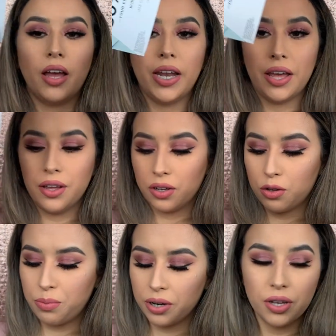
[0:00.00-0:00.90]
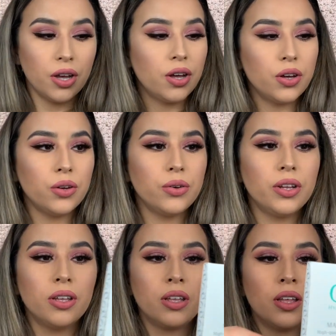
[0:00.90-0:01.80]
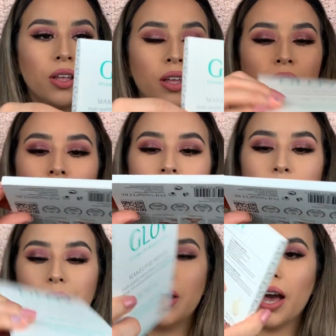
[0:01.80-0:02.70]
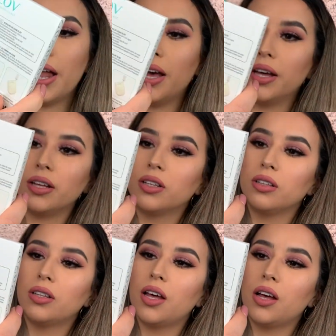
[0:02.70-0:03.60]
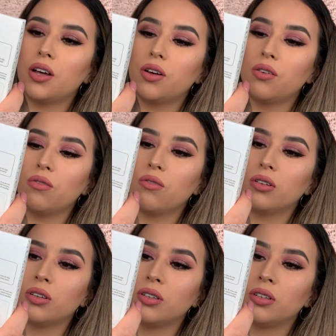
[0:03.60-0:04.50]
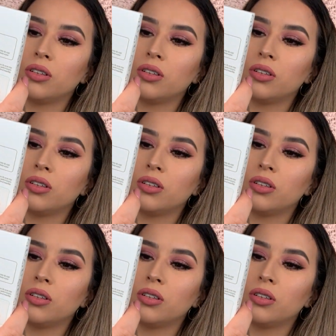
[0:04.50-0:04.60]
another coupon code. We got a glow